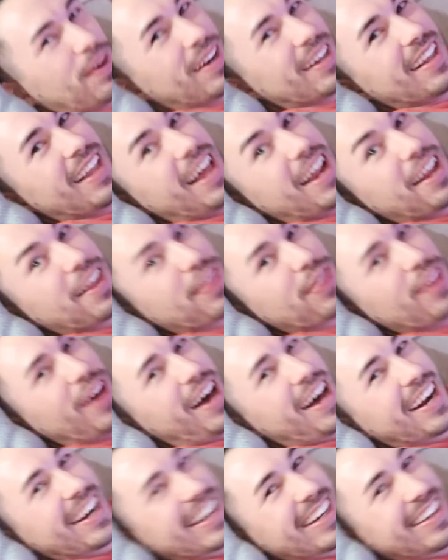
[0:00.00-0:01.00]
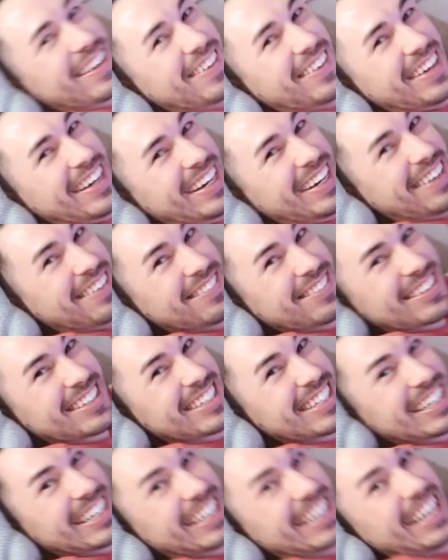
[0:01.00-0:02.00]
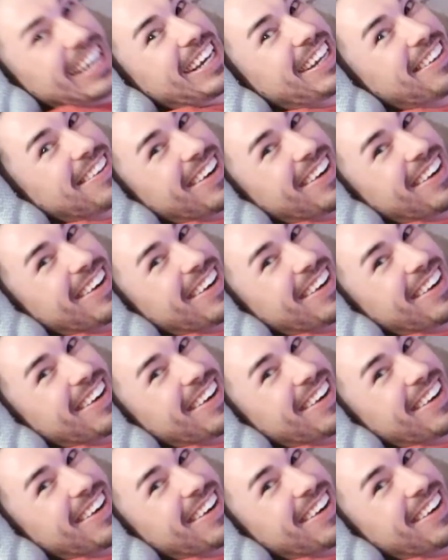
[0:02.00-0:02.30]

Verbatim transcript: Put it, Put a lot of thought into it. Don't, I'm just gonna kick